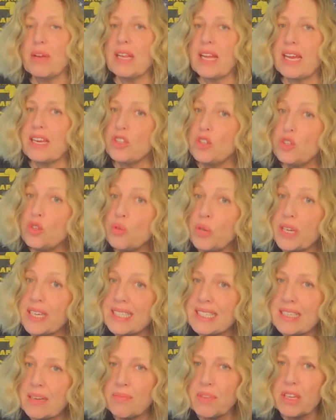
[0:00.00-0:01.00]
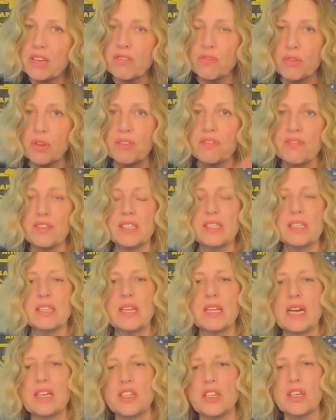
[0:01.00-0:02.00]
but like doing something for the
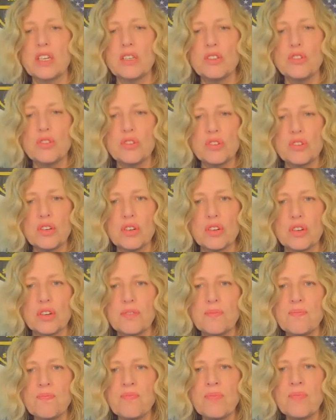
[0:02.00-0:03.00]
physiologic concern.